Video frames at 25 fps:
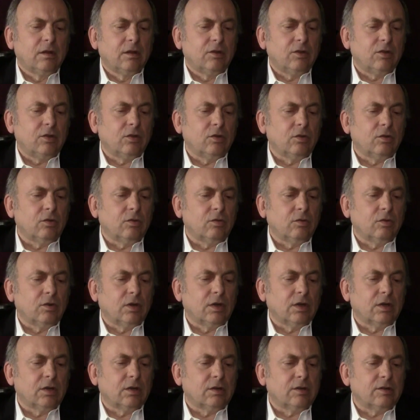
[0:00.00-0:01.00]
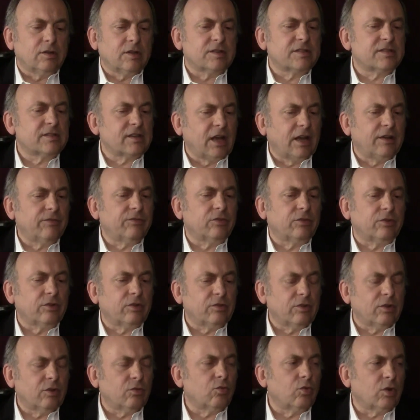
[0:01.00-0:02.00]
to decipher
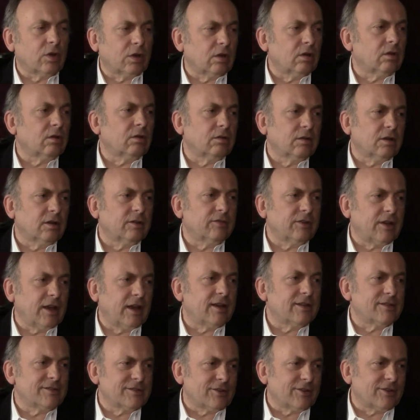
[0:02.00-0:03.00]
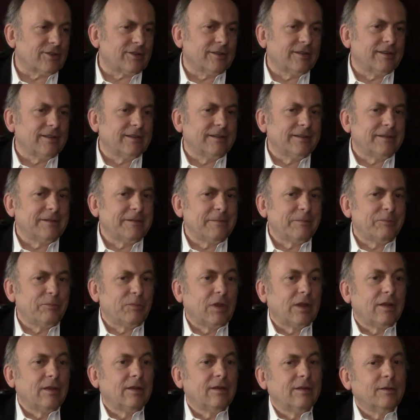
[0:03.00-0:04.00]
the riddle of cancer. Mm-hmm.
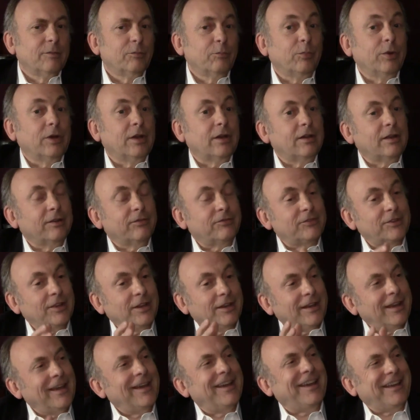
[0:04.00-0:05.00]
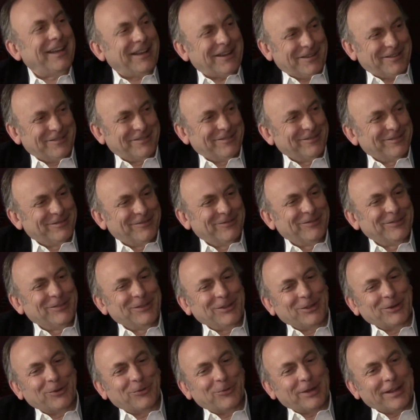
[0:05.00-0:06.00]
But if today,
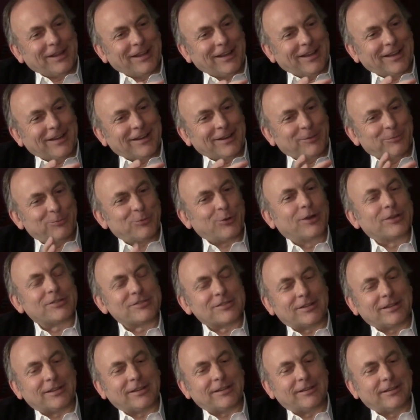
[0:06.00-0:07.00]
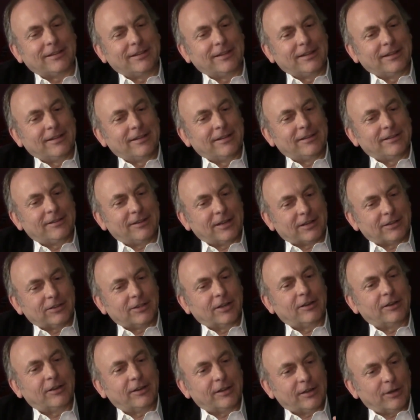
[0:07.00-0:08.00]
we had a president
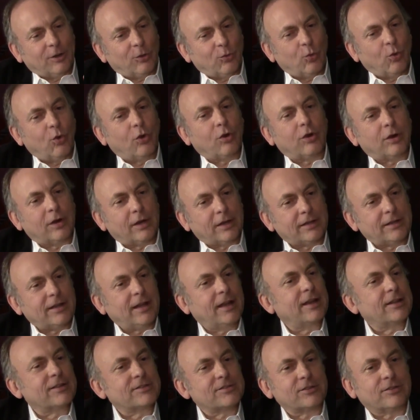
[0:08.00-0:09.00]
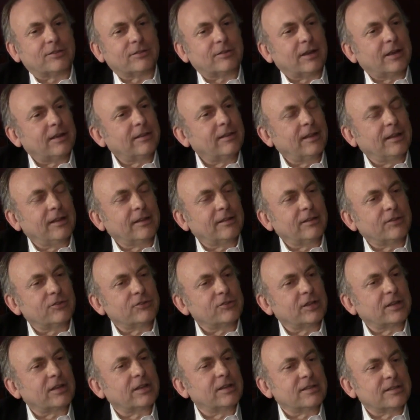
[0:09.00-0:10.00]
declaring a war on cancer, I think
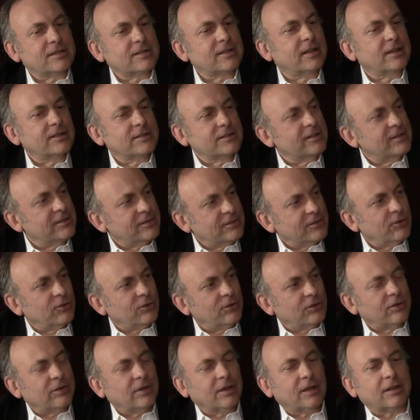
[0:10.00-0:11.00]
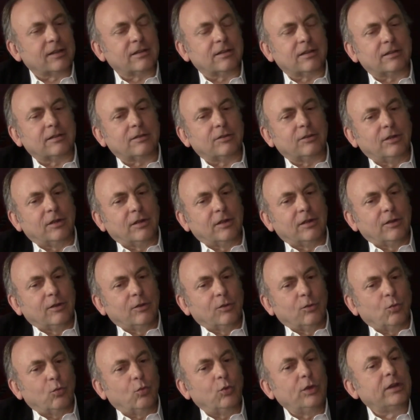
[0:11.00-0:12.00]
there's a consensus, don't you think, that
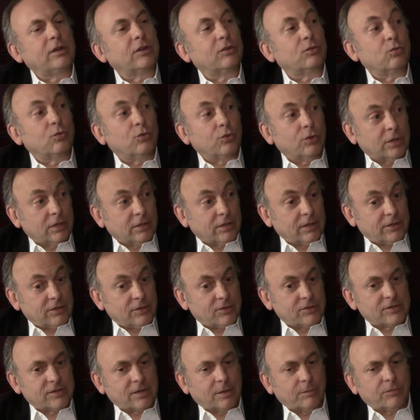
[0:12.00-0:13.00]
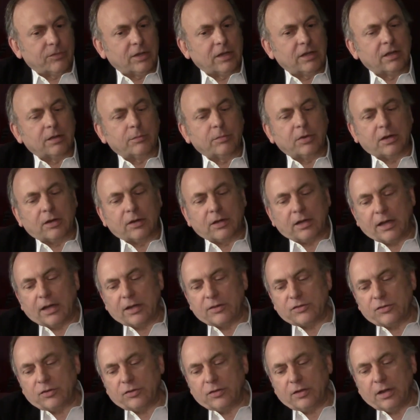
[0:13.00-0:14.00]
we could really do something about
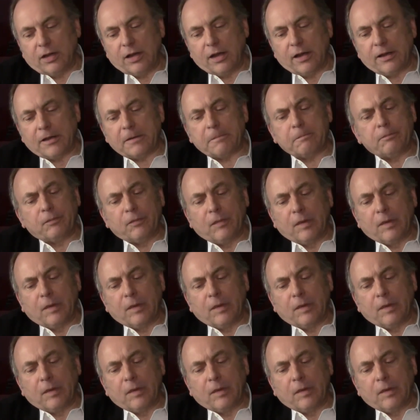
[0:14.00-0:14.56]
cancer today,